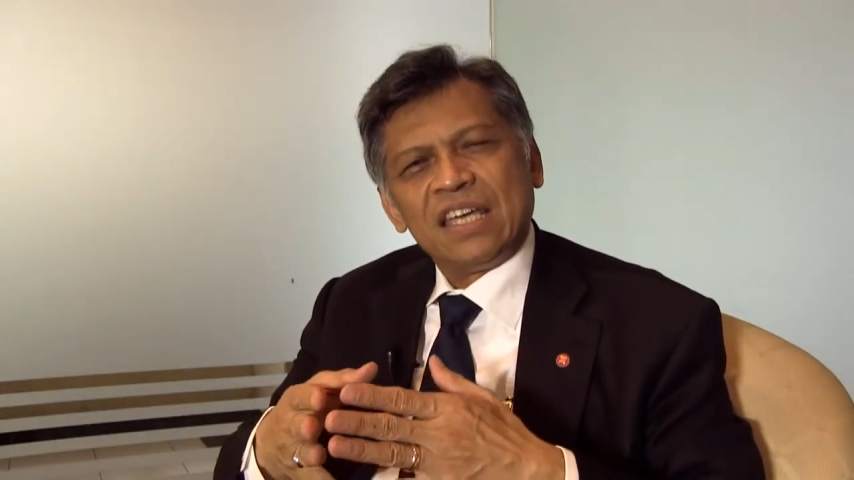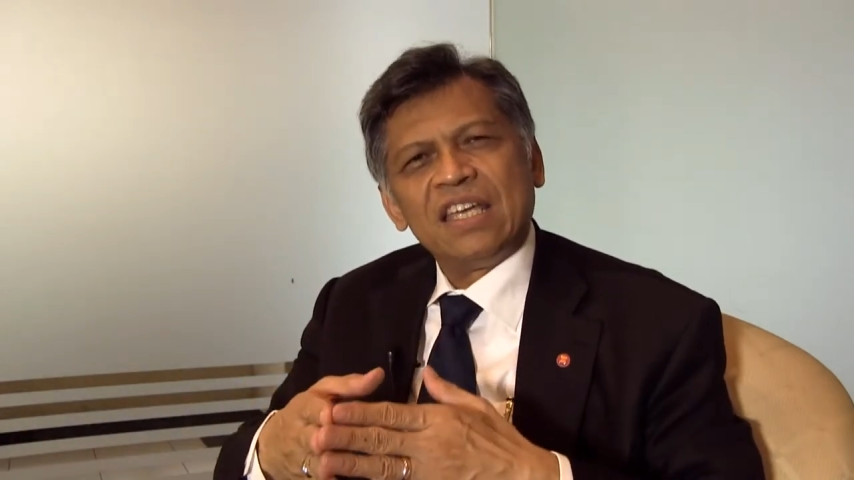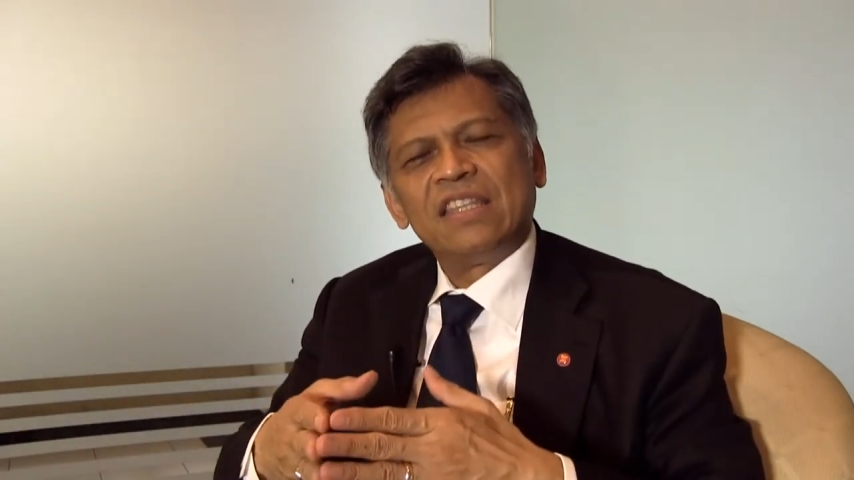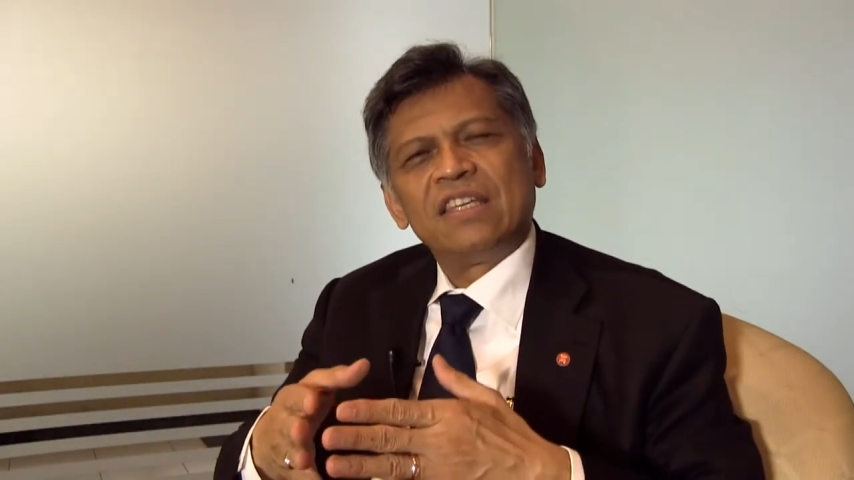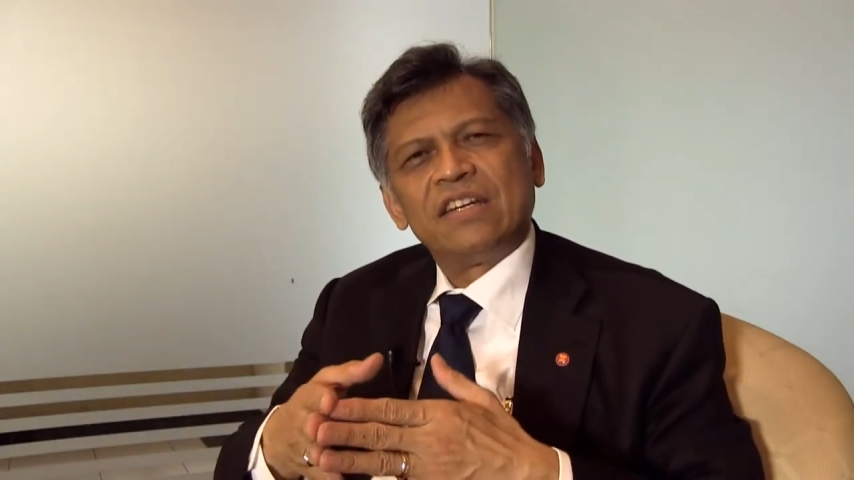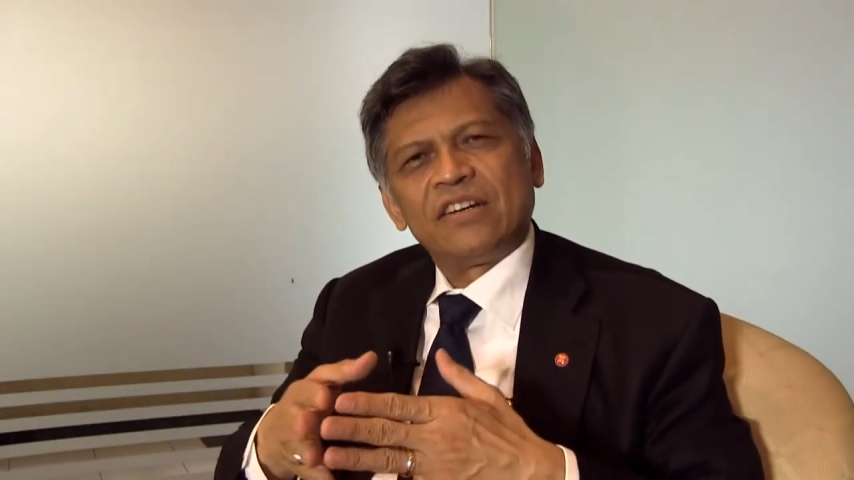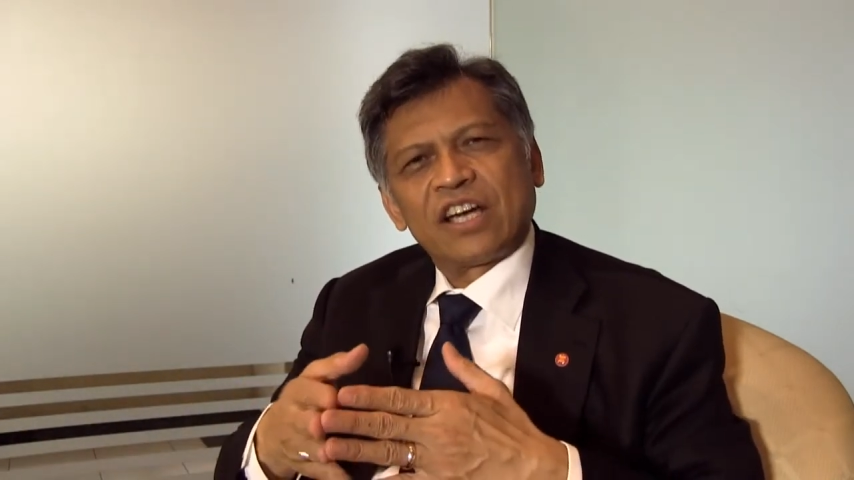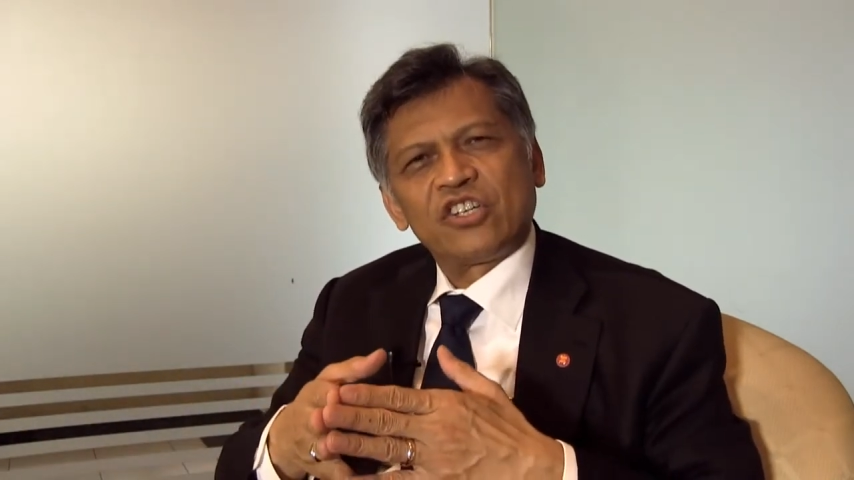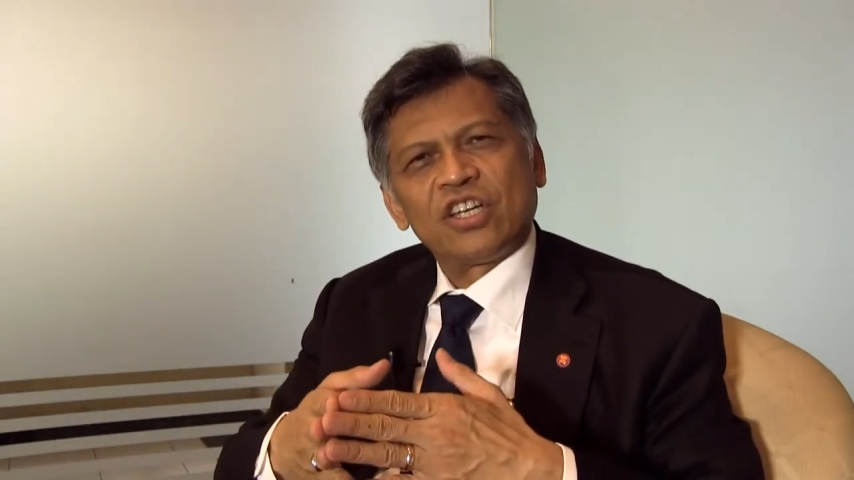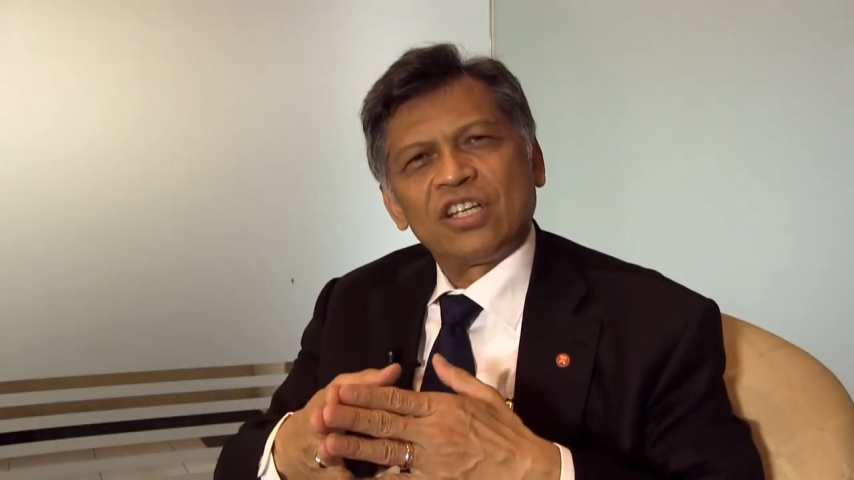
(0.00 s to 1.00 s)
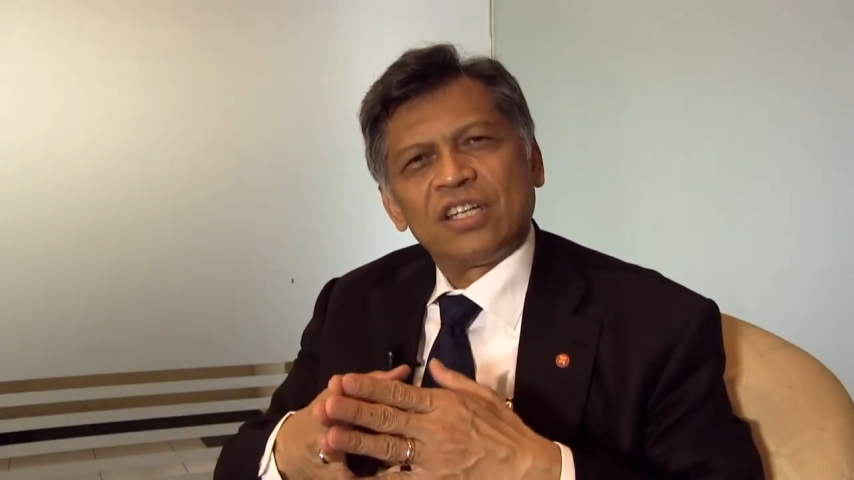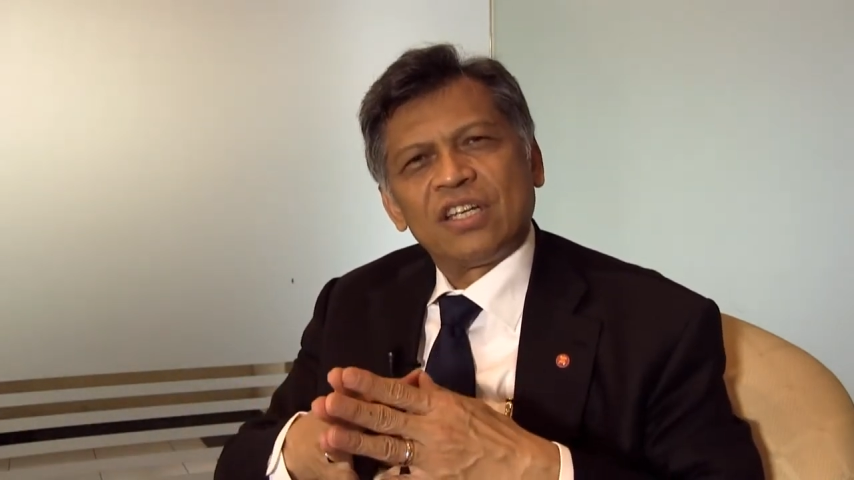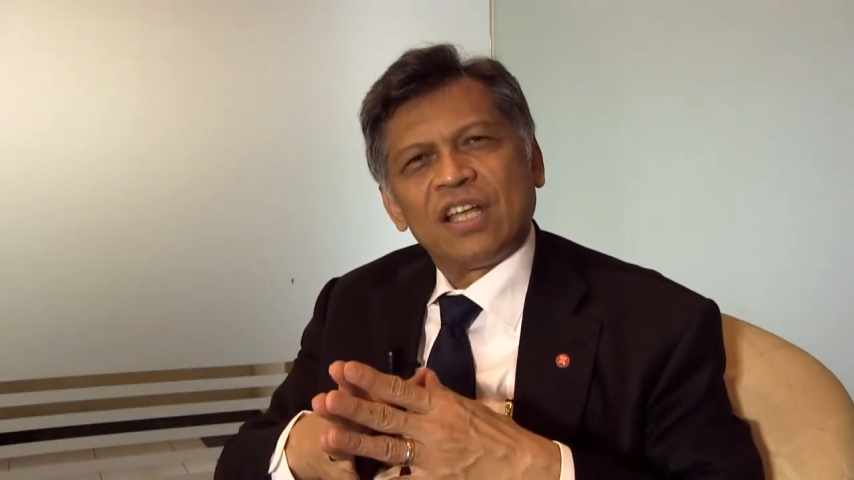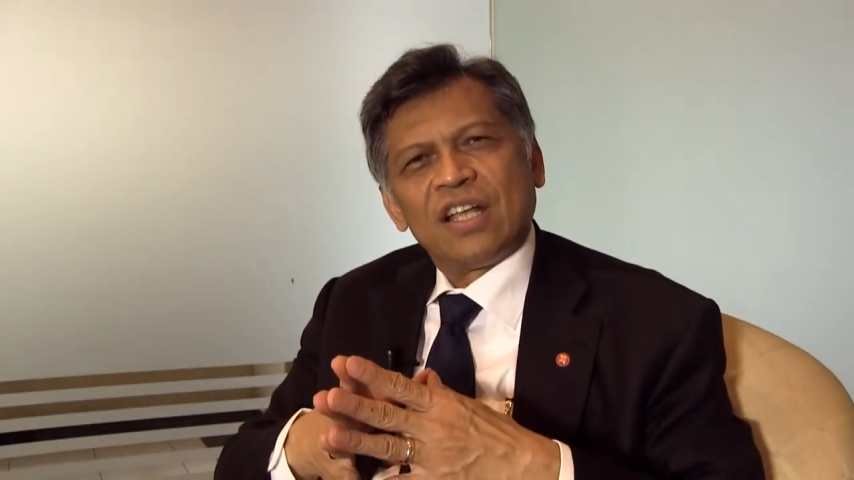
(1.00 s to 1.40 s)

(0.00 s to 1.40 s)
in the direction